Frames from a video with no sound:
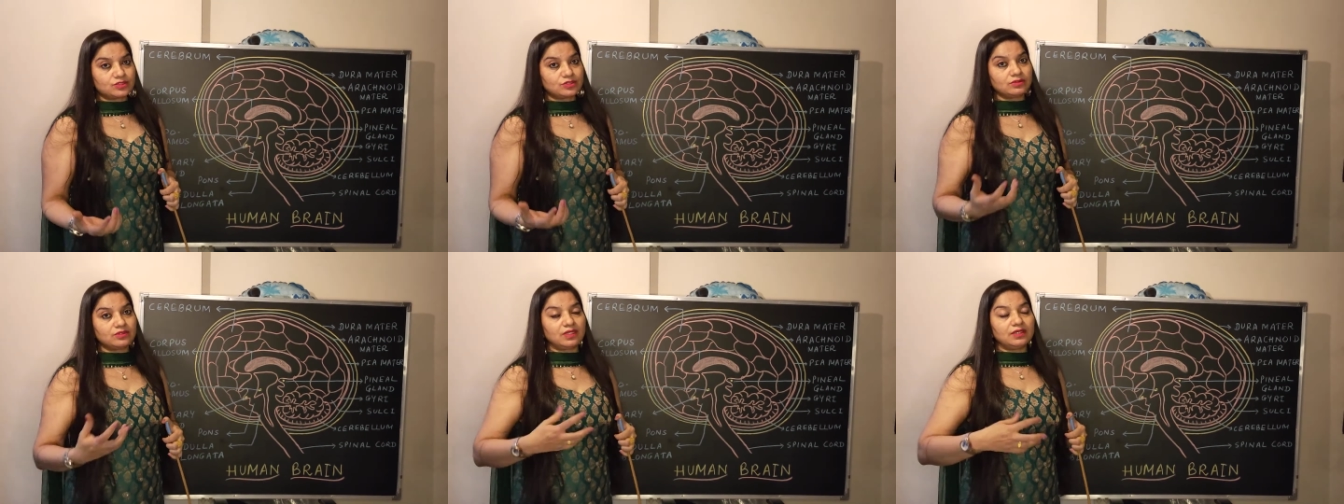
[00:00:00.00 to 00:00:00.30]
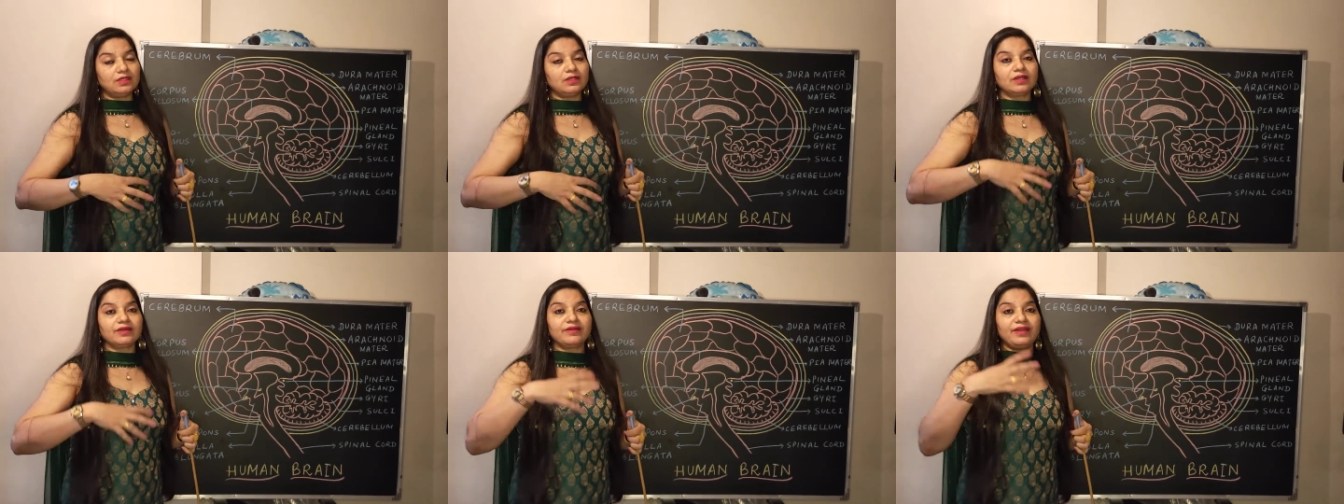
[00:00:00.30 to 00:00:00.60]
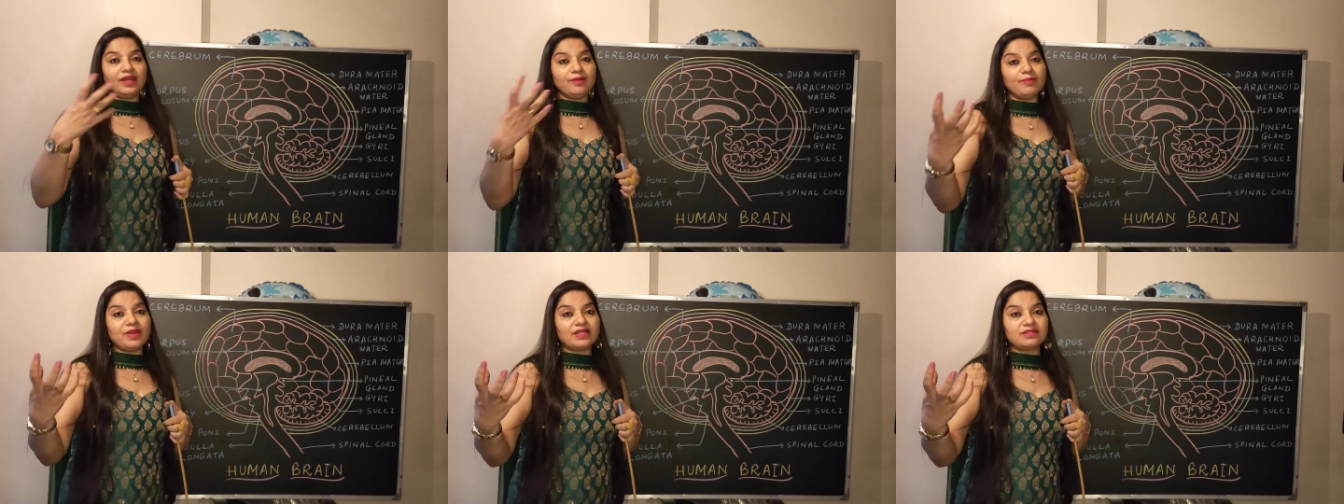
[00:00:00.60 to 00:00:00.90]
So the
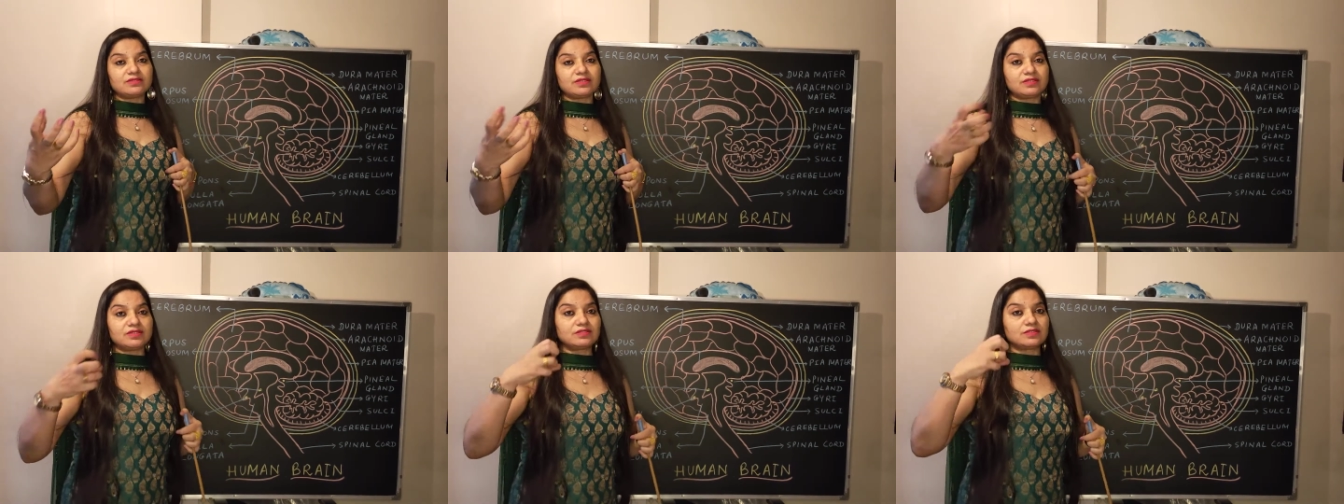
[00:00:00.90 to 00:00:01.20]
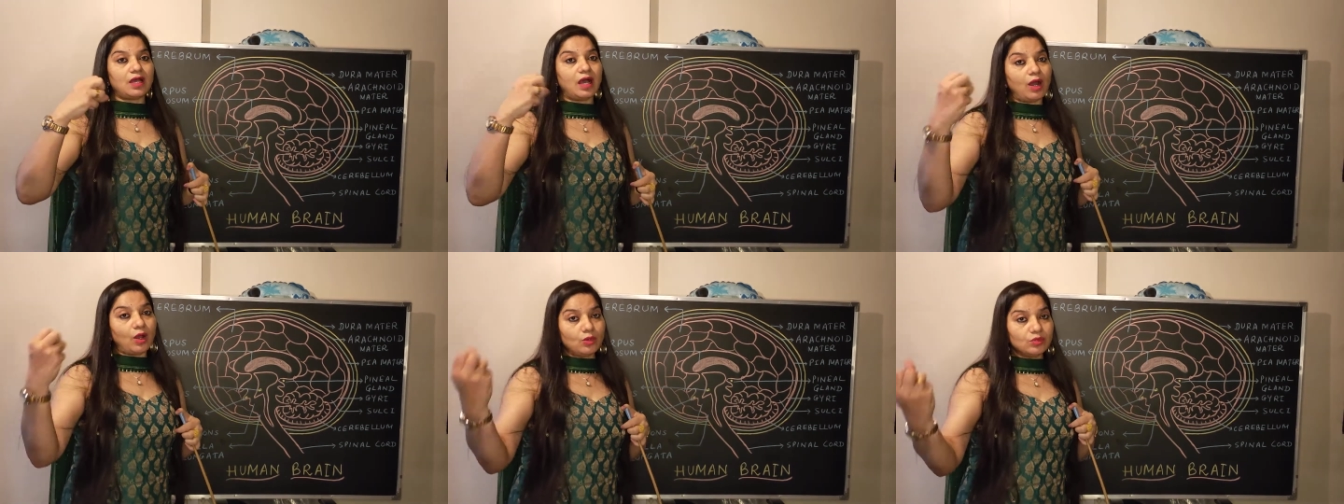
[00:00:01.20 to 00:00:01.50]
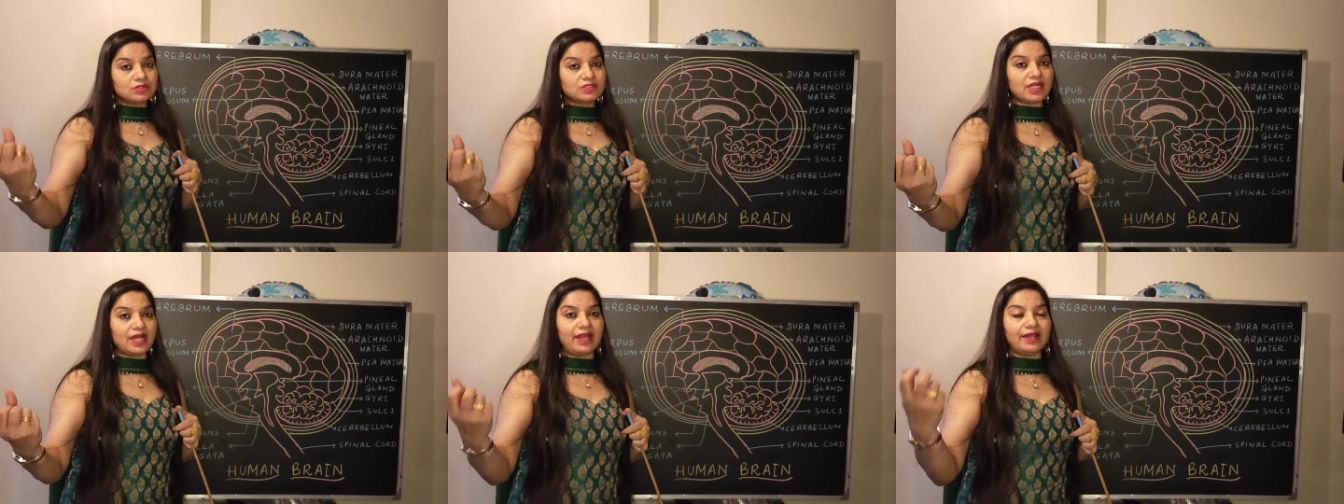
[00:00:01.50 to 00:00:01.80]
grey matter is
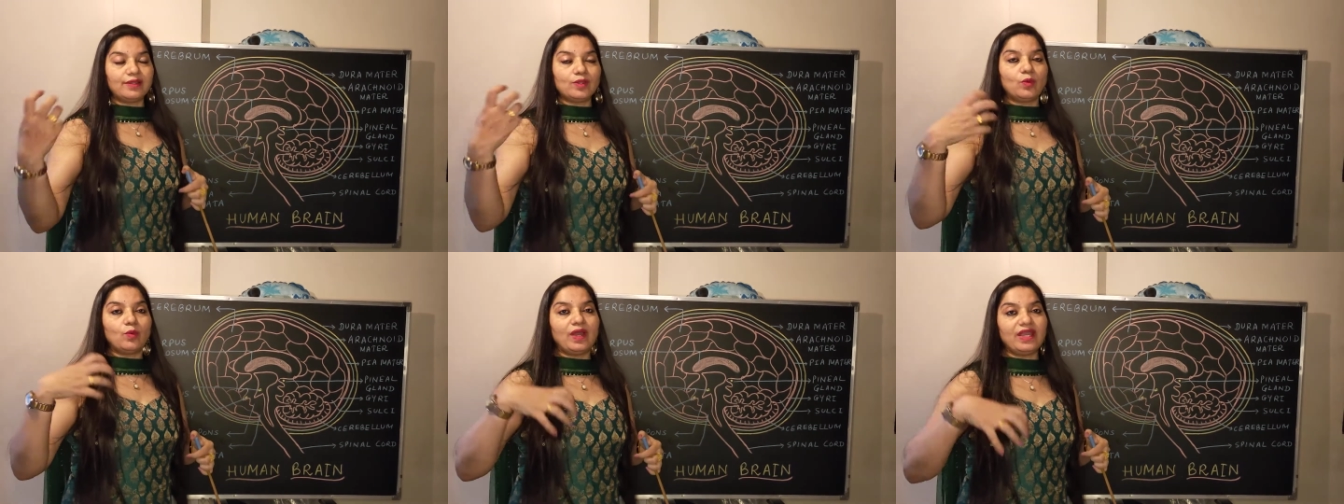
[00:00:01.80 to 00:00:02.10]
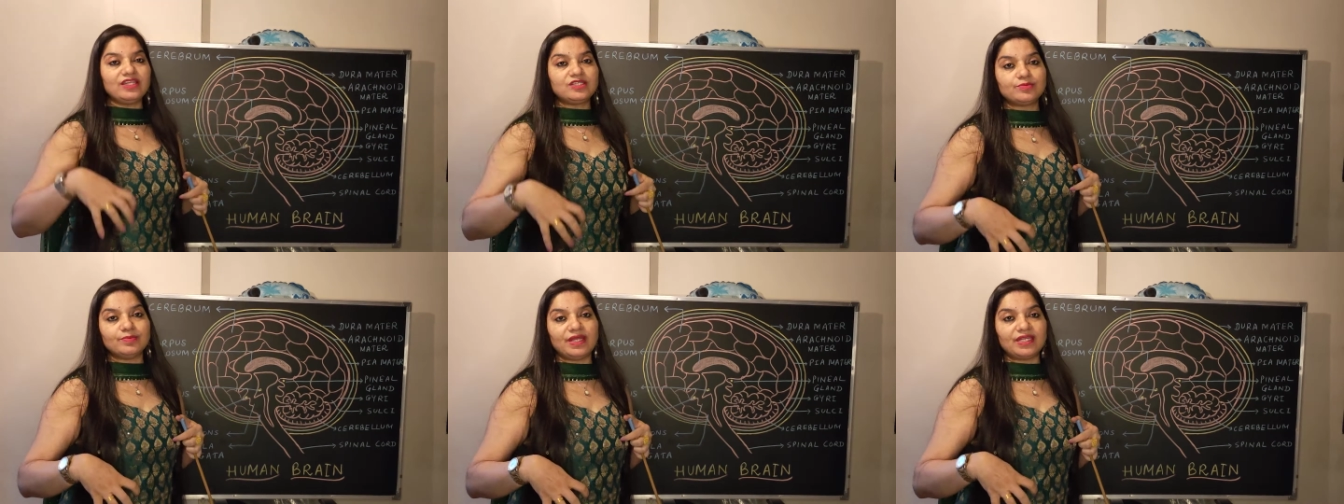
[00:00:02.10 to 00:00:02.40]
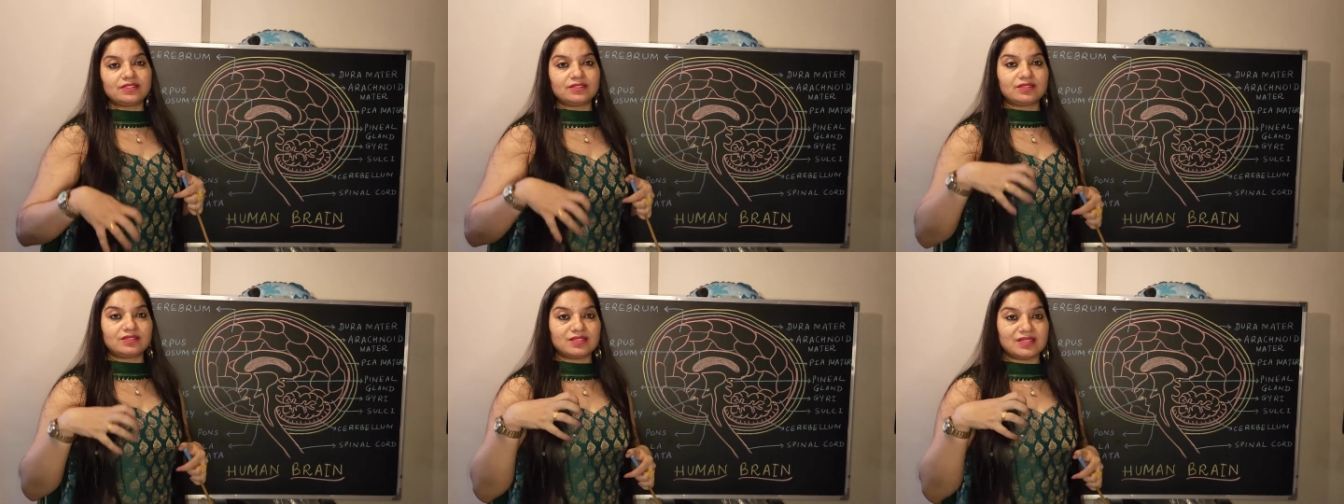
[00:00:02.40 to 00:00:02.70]
out and the white
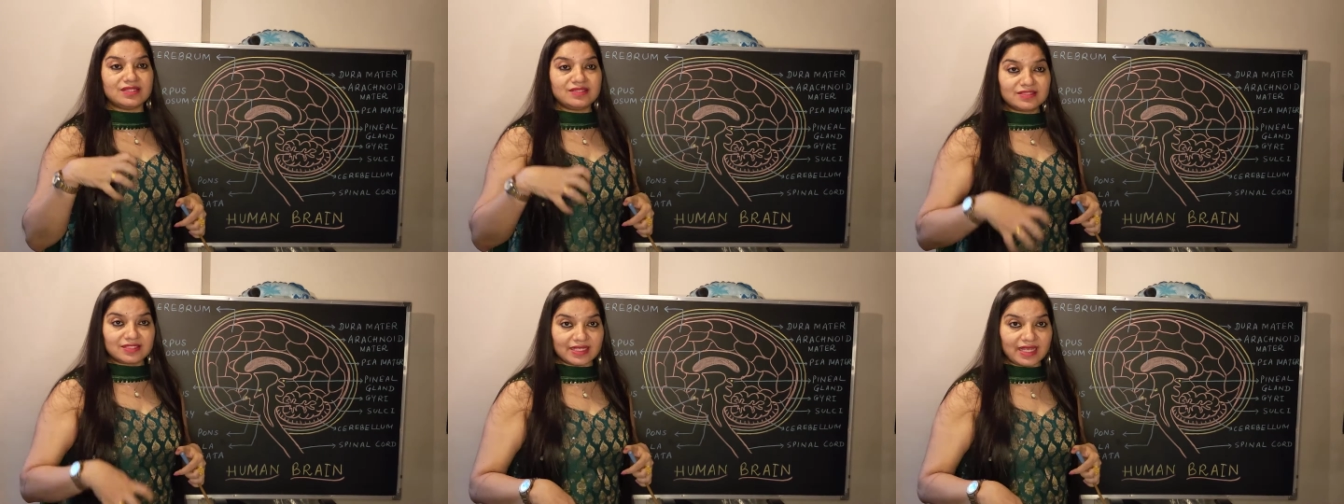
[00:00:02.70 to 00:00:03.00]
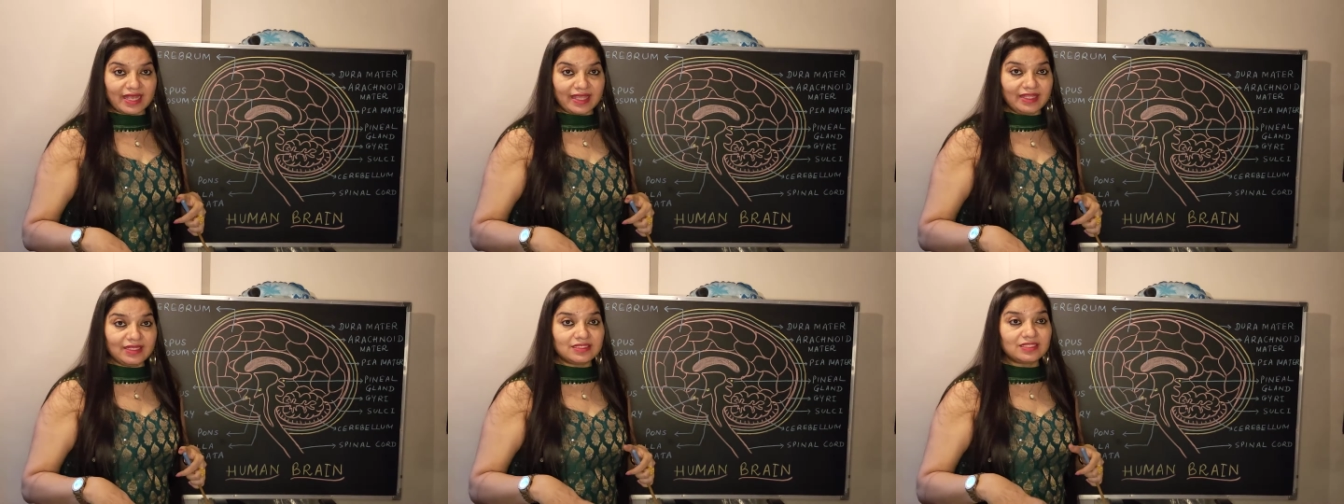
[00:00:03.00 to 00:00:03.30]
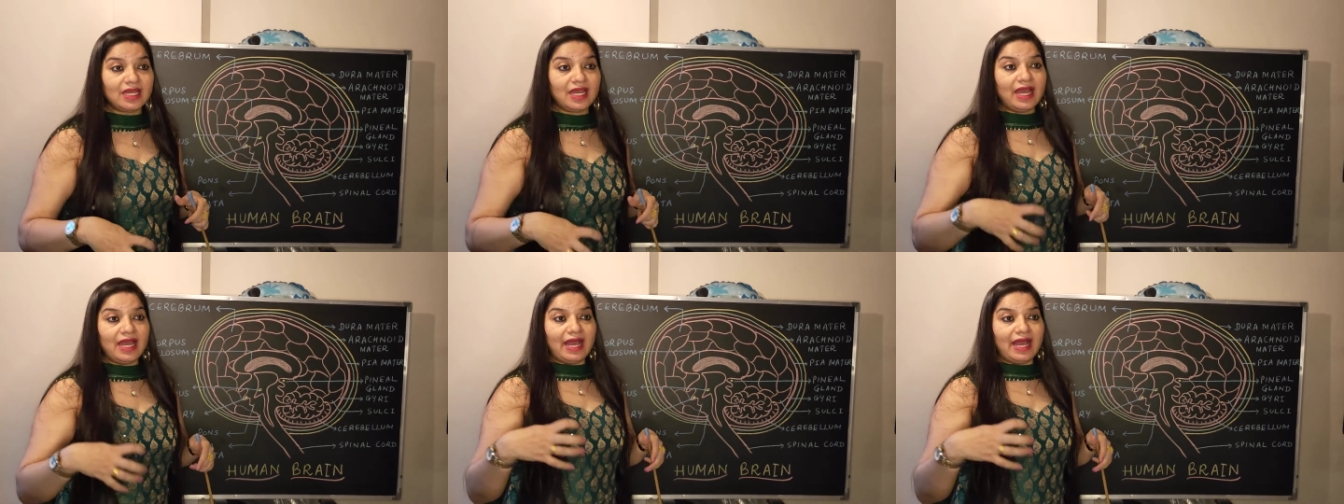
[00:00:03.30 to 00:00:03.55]
matter is inside,